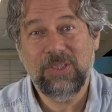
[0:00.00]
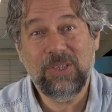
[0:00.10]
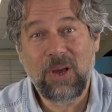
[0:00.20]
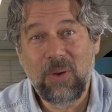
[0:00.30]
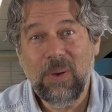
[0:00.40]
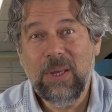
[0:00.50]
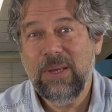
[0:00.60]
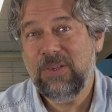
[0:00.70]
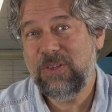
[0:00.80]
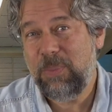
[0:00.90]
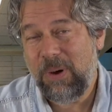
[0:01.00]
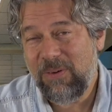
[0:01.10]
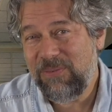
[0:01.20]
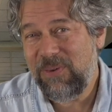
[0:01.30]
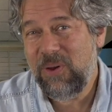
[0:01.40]
So
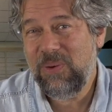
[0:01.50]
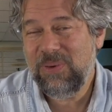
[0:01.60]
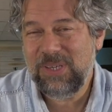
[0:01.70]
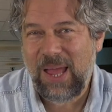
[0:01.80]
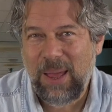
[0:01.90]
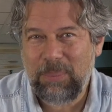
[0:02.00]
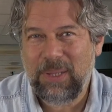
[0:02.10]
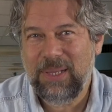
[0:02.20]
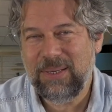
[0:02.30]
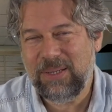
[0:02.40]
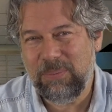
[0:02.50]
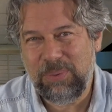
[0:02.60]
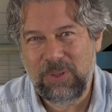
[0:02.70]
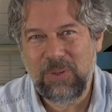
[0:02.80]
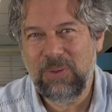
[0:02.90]
smartphone, tablet,
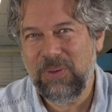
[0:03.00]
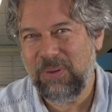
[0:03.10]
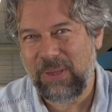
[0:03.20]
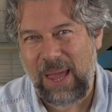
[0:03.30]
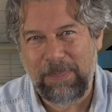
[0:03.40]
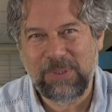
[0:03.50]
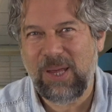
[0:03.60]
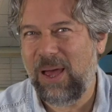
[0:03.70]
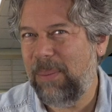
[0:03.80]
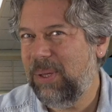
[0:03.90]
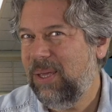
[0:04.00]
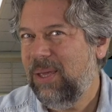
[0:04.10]
computer, laptop,